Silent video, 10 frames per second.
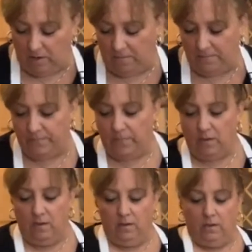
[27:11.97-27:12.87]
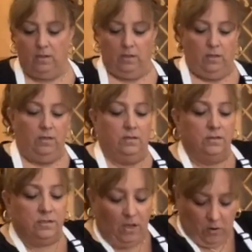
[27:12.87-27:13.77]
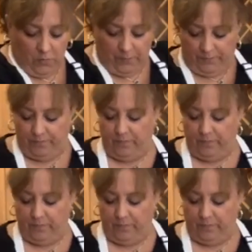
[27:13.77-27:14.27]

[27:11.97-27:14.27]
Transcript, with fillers: Okay. So,